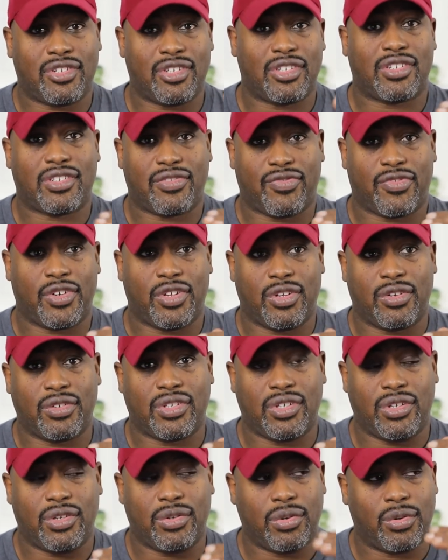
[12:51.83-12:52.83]
Just for
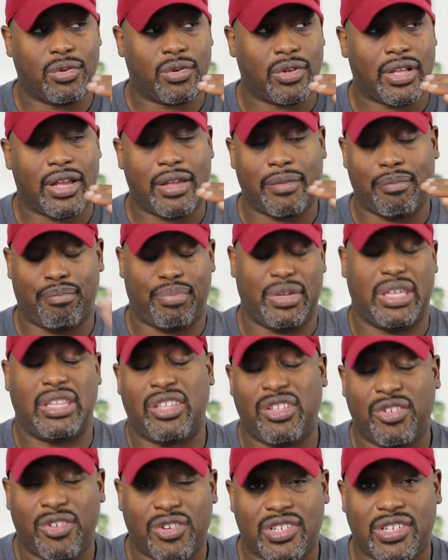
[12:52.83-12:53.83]
those of you who are like
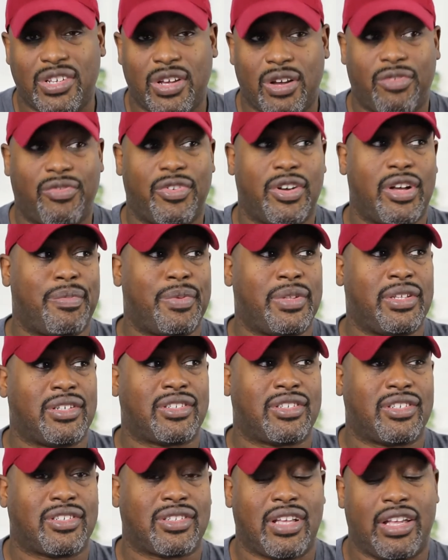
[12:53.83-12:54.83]
beating yourself up, and
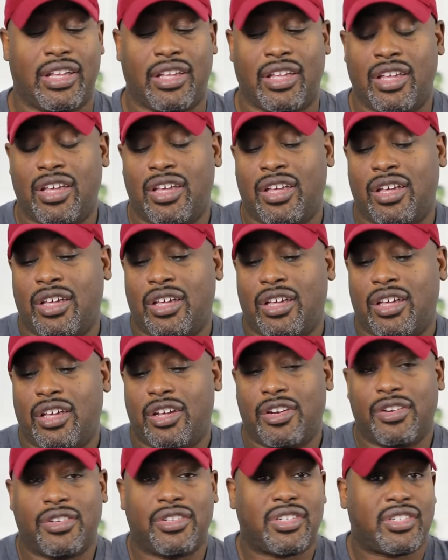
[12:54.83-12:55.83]
it's just like,
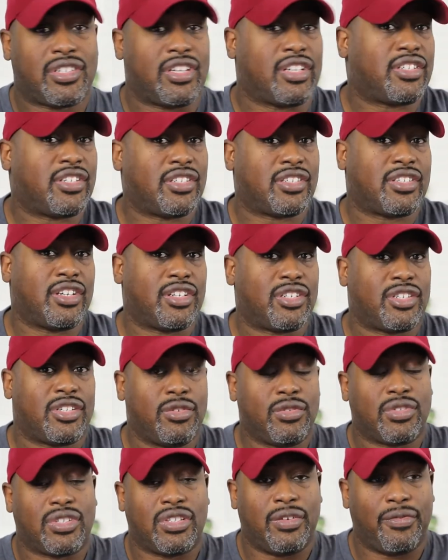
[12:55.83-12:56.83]
here's such and such
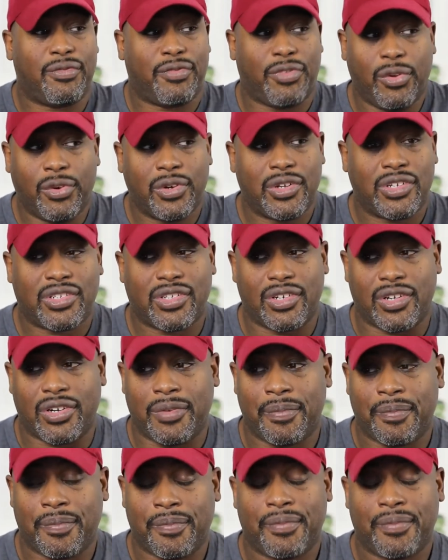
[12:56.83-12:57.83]
who's an influencer,